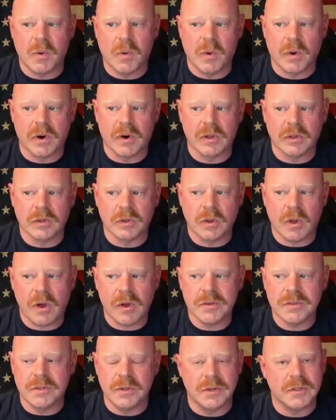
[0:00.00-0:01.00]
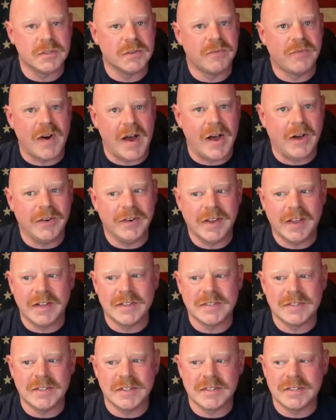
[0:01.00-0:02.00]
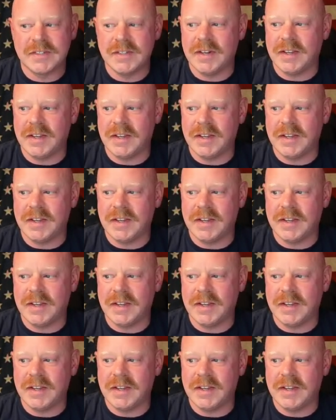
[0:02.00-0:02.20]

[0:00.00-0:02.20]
or lawsuits filed against the